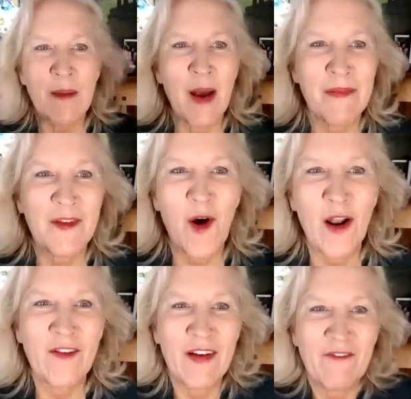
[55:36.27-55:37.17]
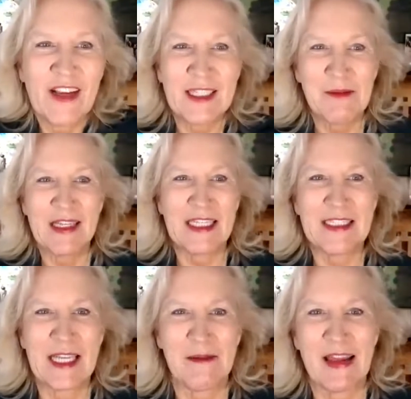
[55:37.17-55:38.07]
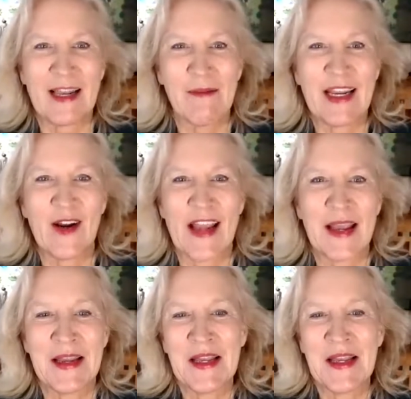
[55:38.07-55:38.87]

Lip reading: up all of fixing policing in a minute. Let me hear you.